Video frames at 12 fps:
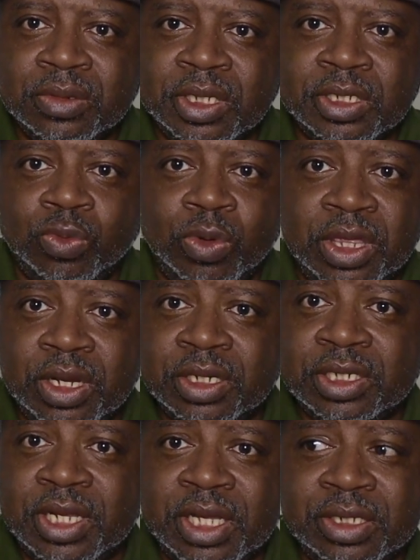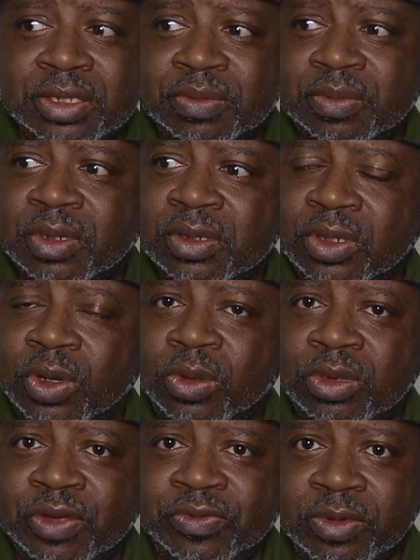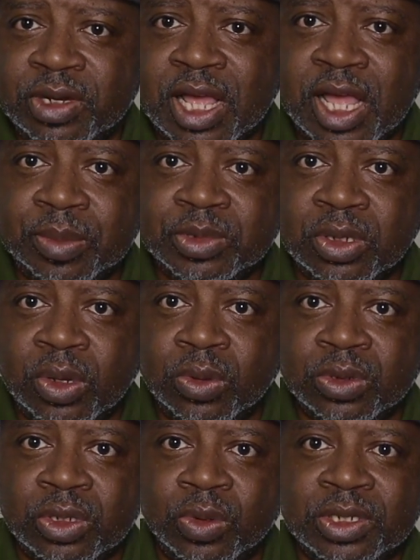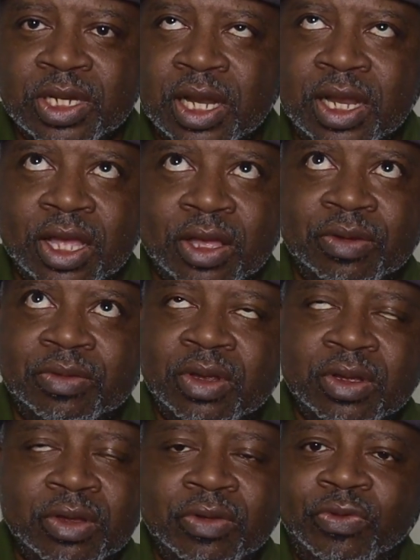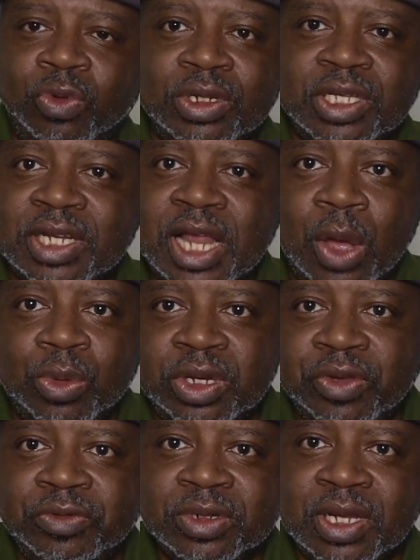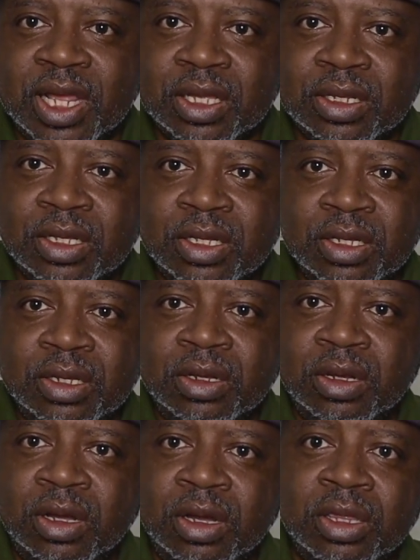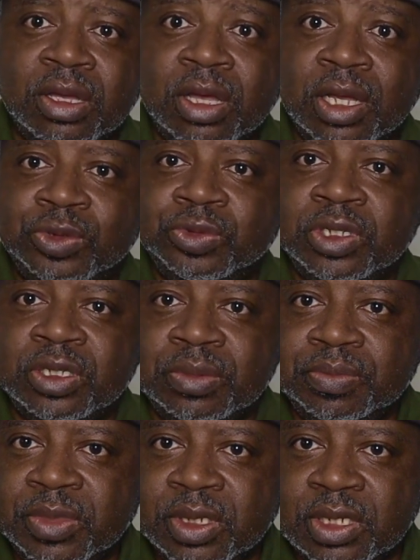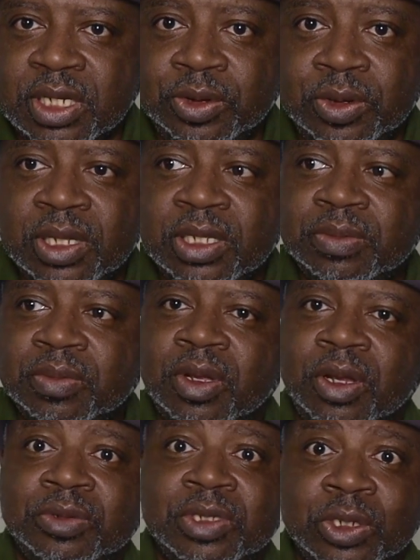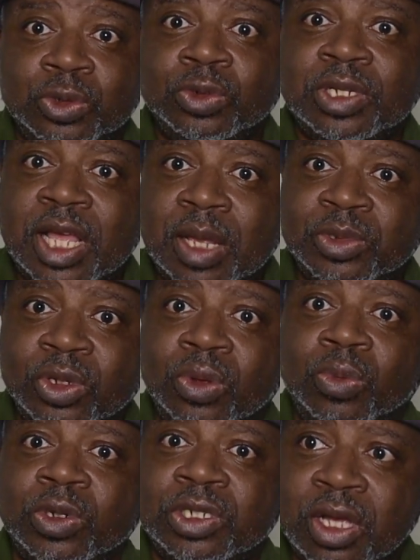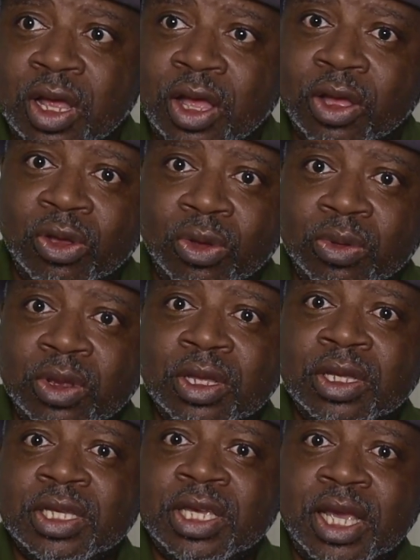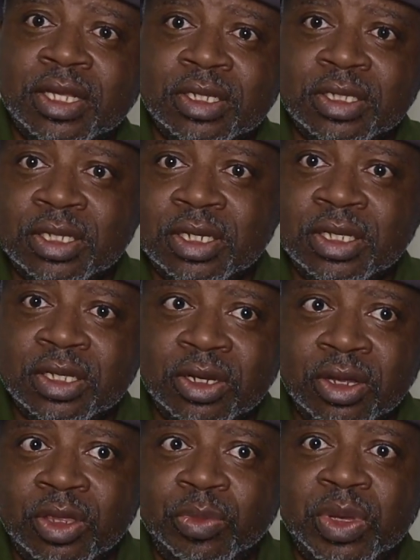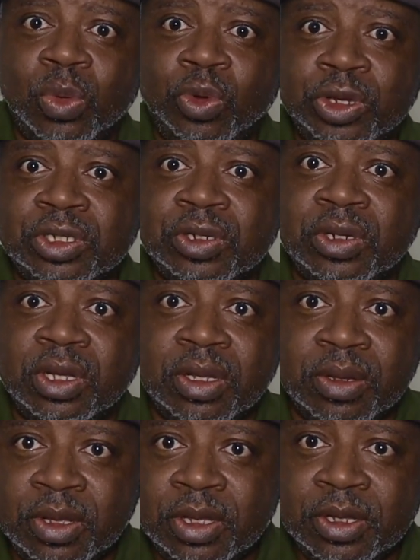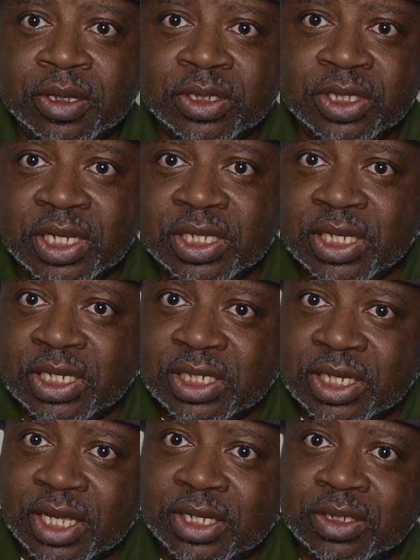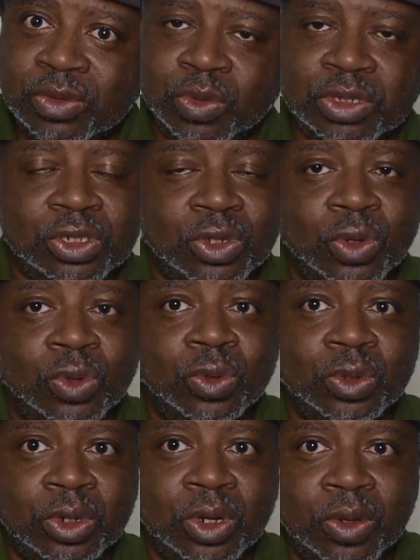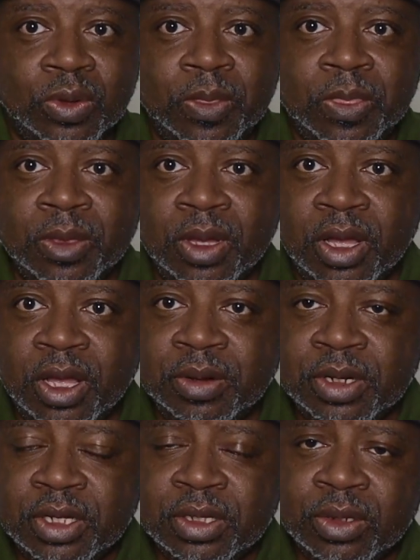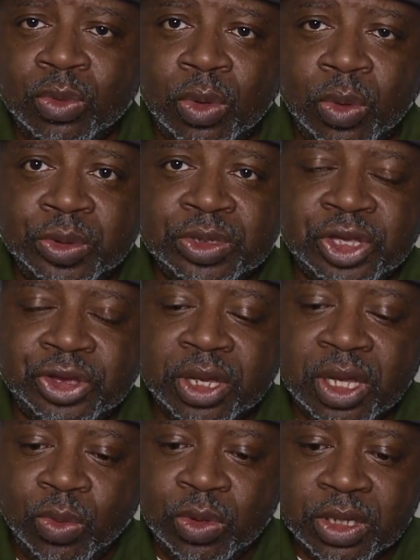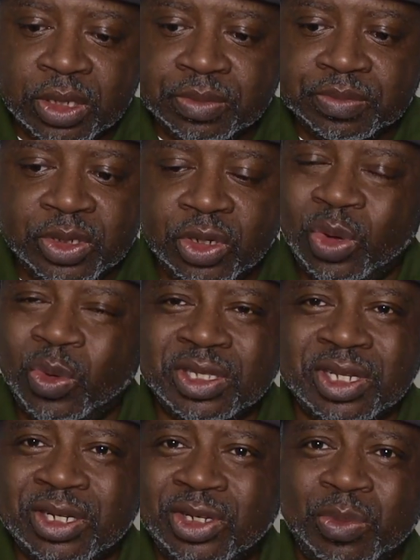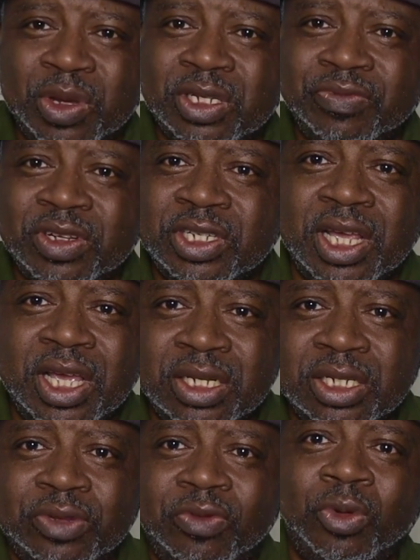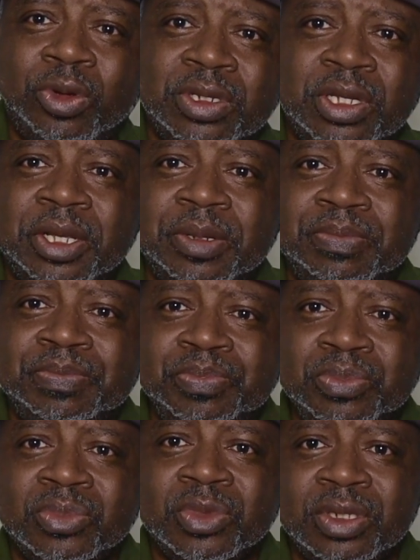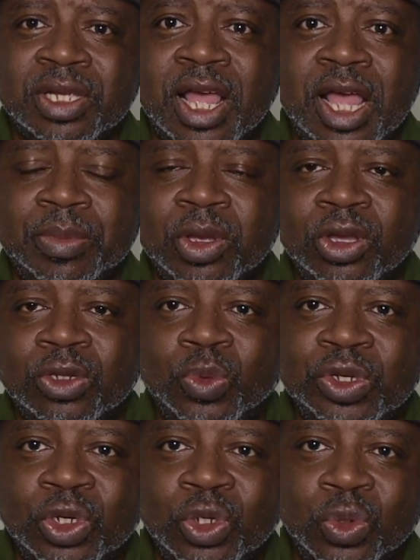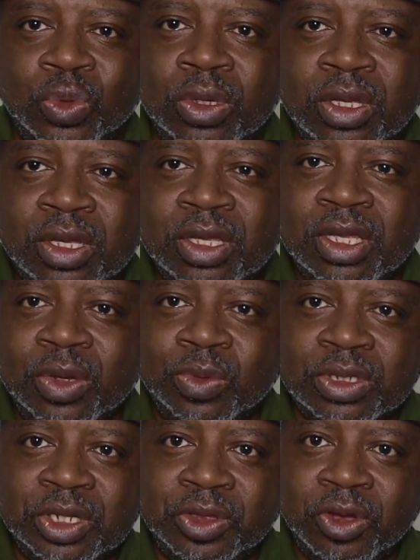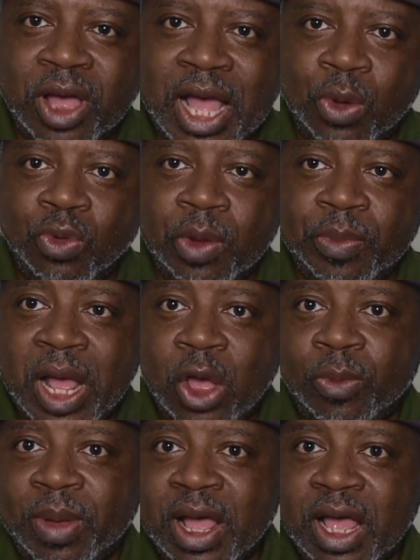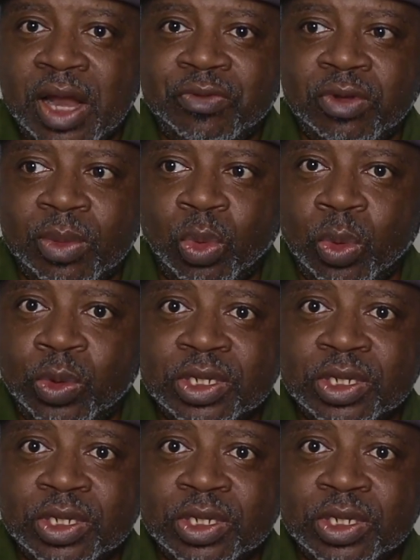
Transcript: it's within the states, different time zones. So it's not like a 14-hour difference like other countries. It's literally Central Time zone with Chicago, Kansas City, and other Midwestern cities and states, which is cool, When we was there, we could, it wasn't too much of a change as far as time, because we knew it was either an hour up, an hour behind from when we